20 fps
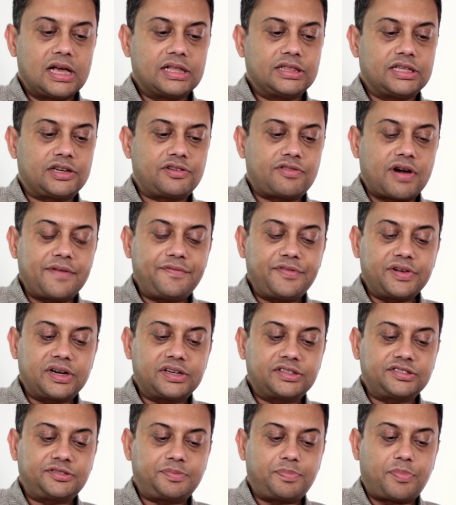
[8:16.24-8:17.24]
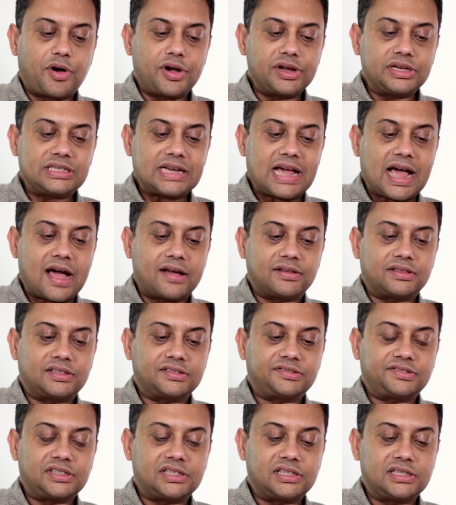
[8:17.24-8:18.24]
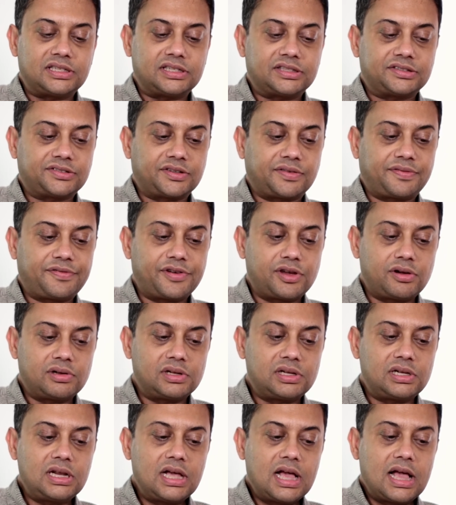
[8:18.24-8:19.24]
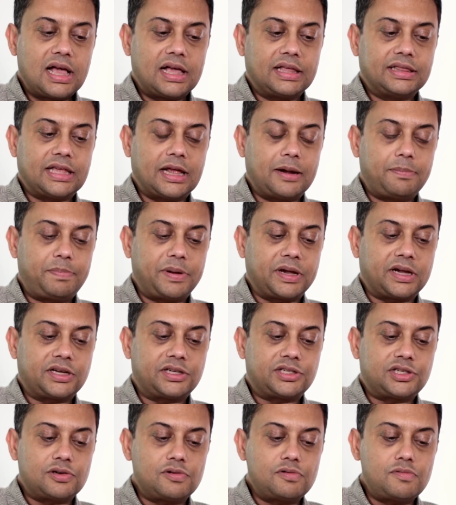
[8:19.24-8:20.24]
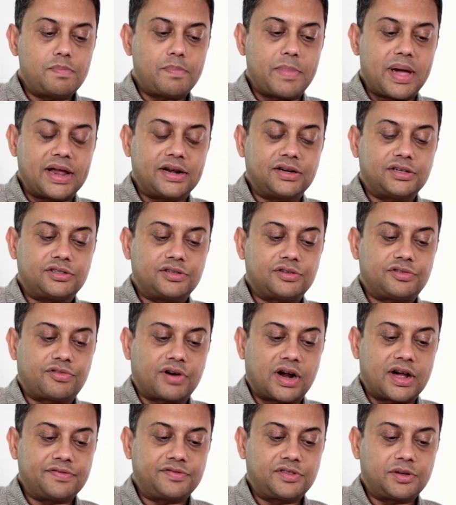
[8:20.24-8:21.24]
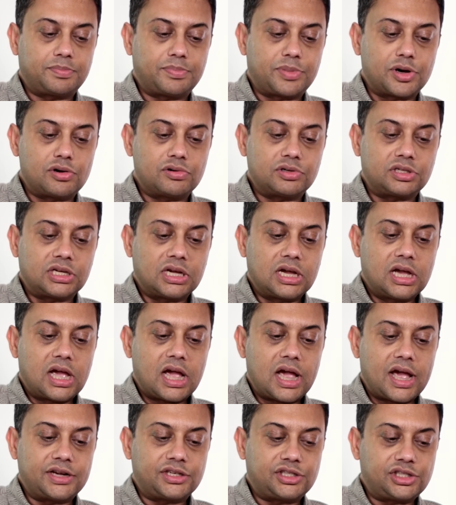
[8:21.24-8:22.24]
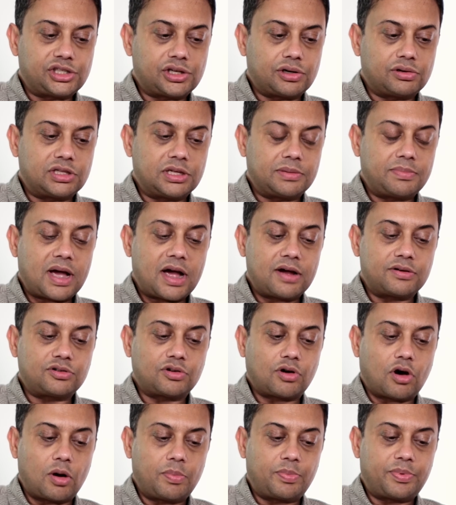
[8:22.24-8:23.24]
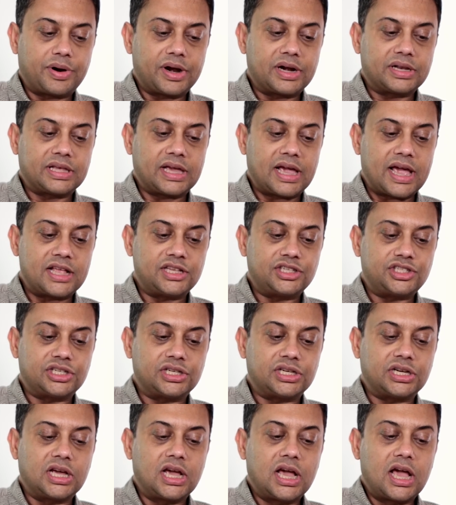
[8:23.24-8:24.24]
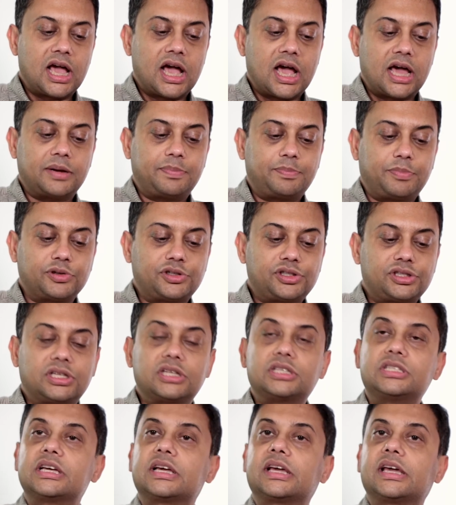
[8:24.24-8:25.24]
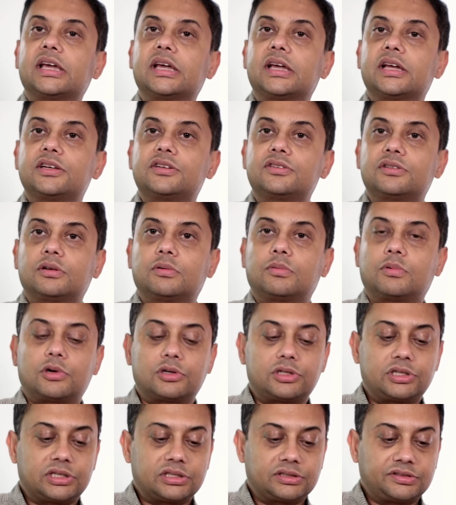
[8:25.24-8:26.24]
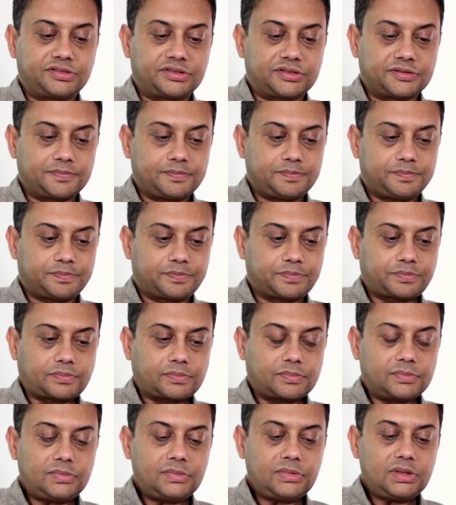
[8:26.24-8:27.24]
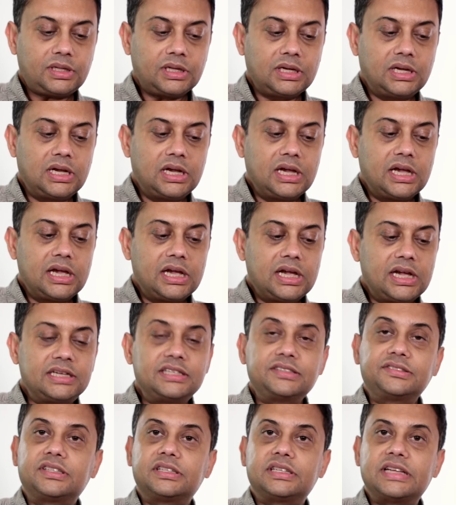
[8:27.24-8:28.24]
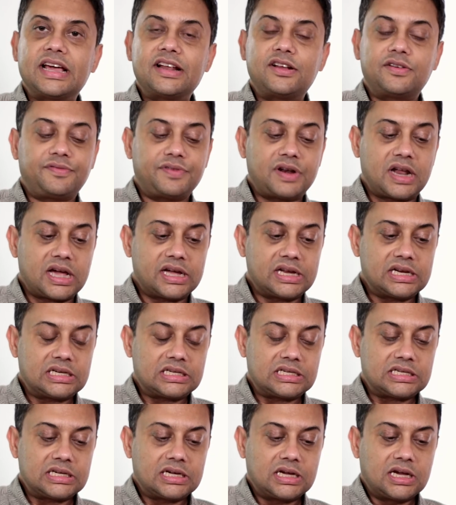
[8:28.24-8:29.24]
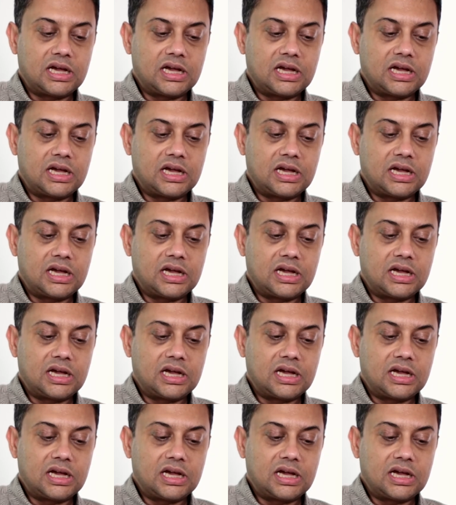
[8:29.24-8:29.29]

The traffickers point out the cylinders of fuel, then pick two men to drive the boat and show them how to operate the engine and push the dinghy into the waters. It is the dead of night.